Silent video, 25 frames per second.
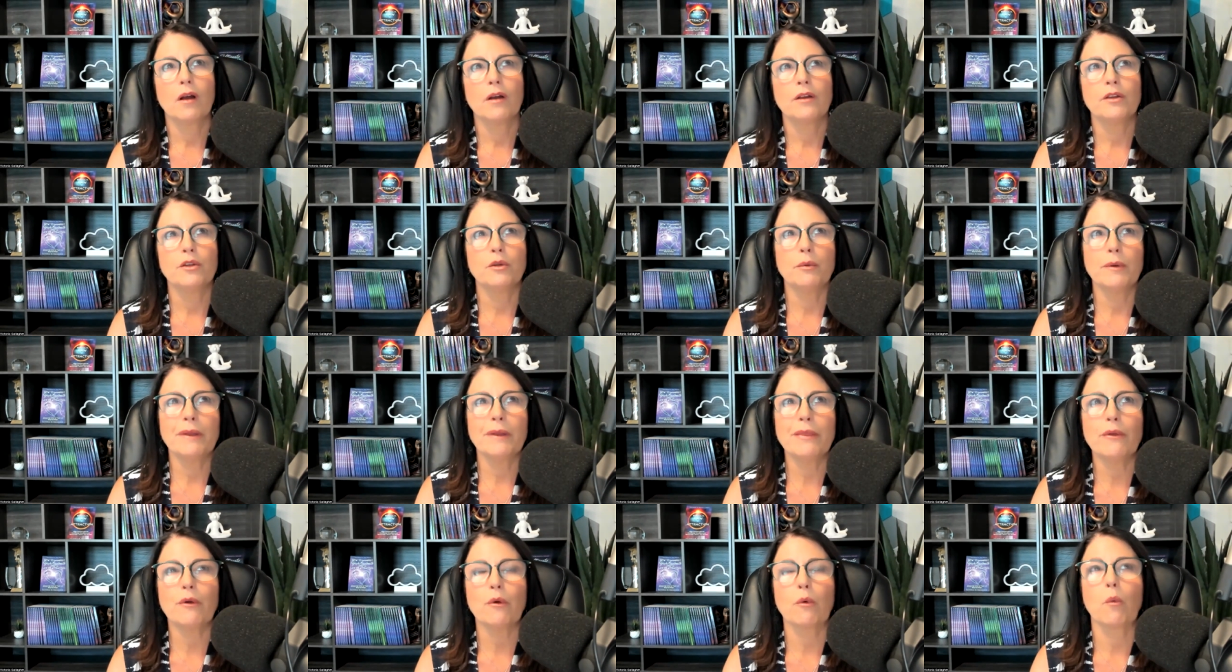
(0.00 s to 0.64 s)
you
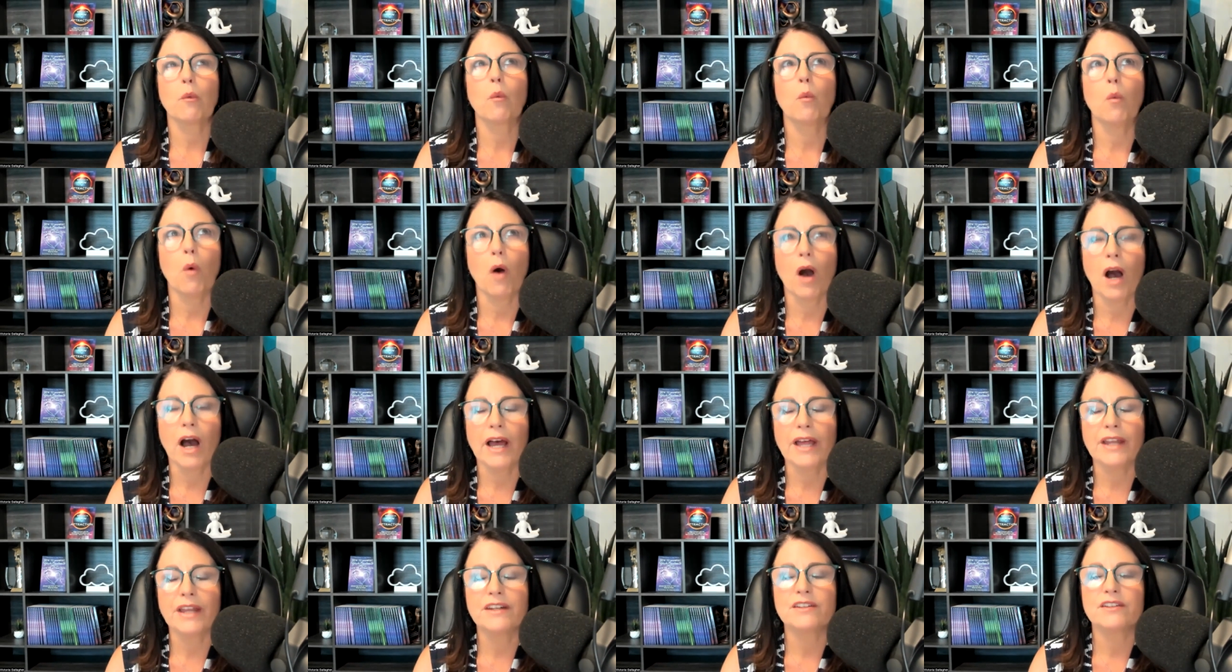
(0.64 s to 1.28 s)
either
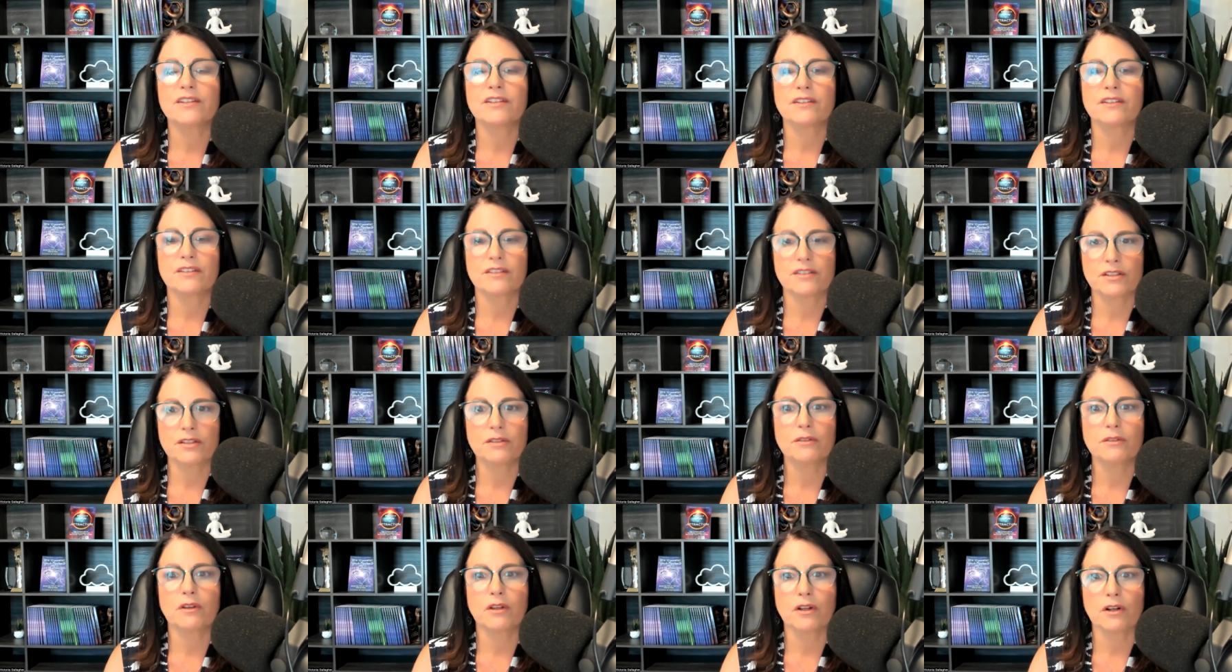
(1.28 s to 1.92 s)
want
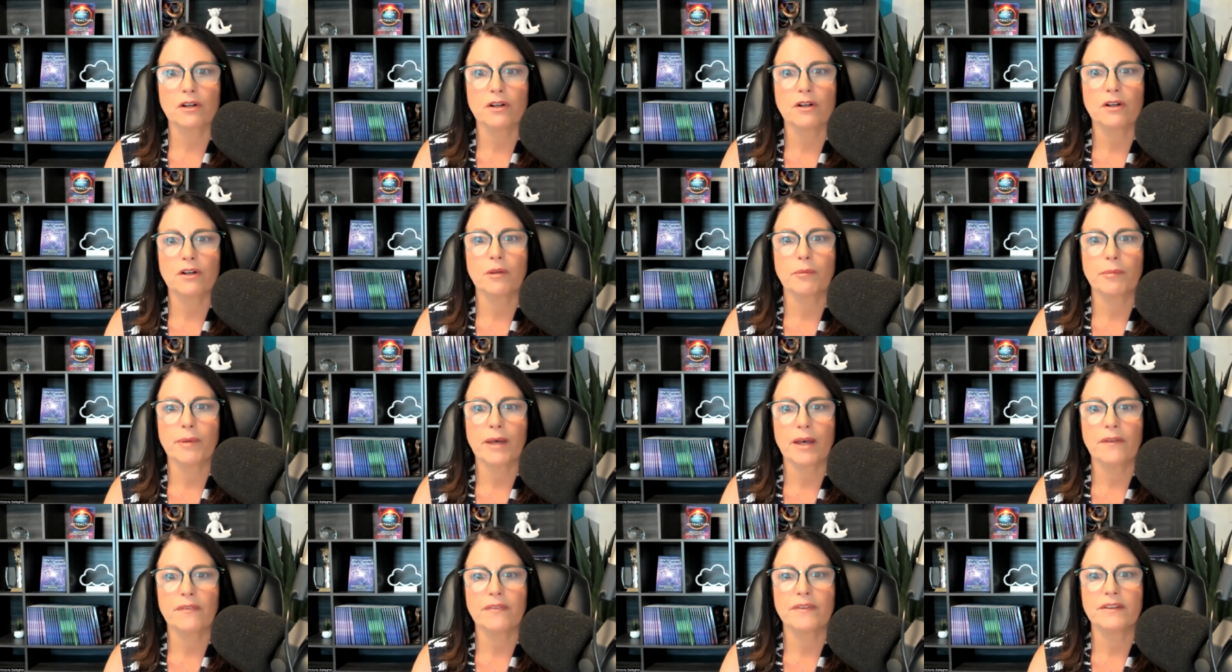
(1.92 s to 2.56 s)
to learn
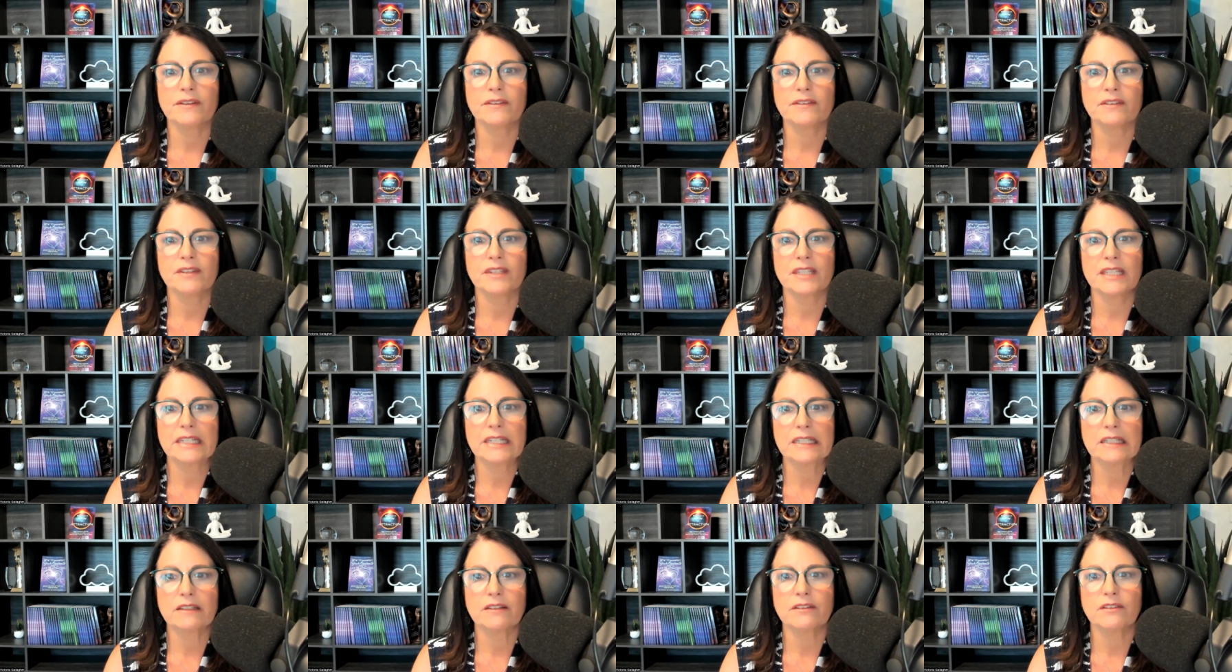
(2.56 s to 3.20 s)
about these
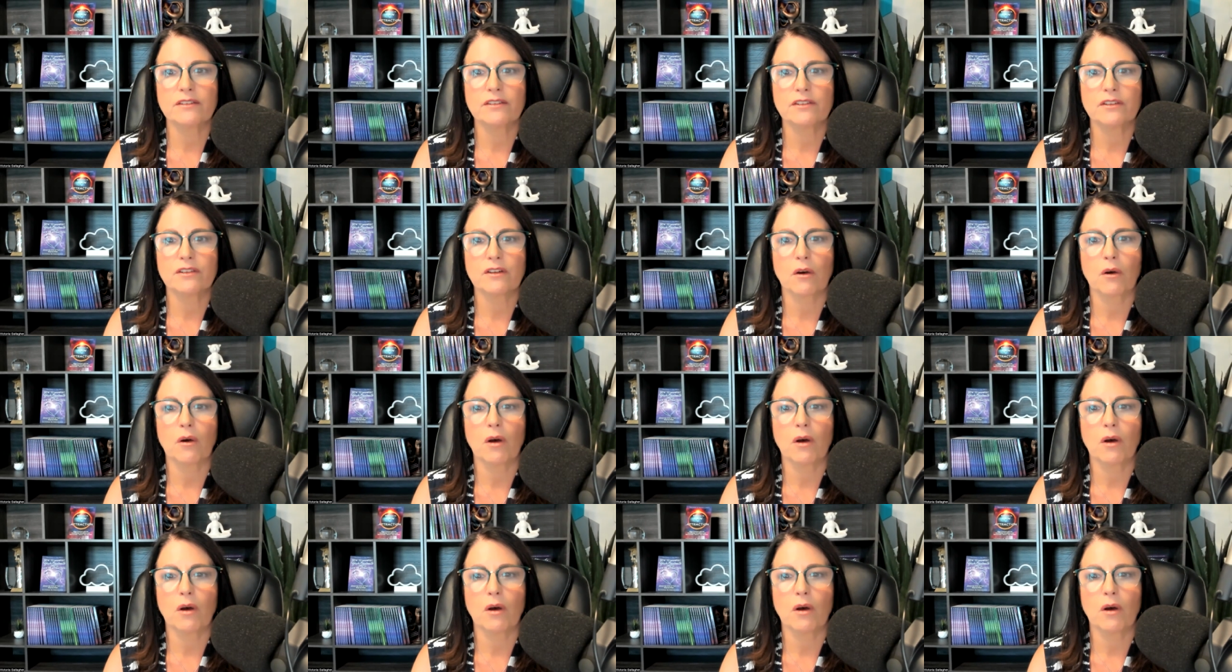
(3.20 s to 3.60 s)
things